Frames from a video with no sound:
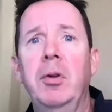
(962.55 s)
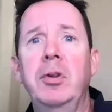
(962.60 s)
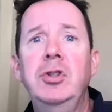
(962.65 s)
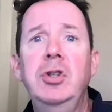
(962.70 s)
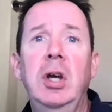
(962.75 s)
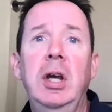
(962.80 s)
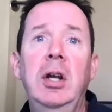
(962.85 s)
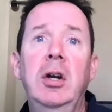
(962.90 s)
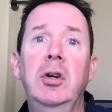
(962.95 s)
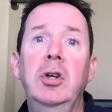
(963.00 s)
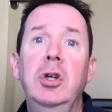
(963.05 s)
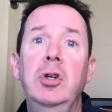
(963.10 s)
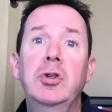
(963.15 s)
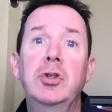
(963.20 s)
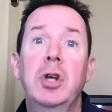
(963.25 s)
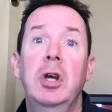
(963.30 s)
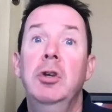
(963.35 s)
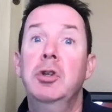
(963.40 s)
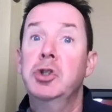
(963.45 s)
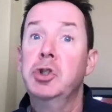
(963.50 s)
to introduce
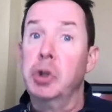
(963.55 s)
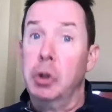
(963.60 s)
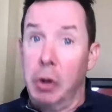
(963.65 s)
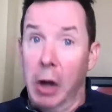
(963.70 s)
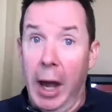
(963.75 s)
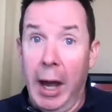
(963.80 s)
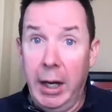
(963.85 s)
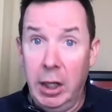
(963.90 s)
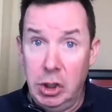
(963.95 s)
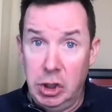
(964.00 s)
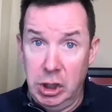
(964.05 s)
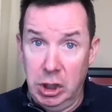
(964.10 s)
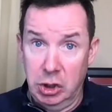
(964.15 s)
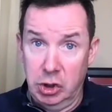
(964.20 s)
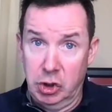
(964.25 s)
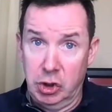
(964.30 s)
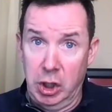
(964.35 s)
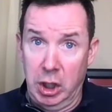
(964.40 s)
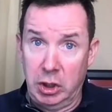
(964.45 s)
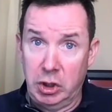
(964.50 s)
strategy
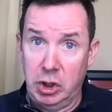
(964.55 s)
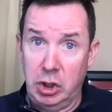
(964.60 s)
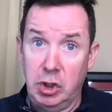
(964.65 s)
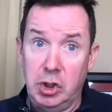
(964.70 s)
instruction.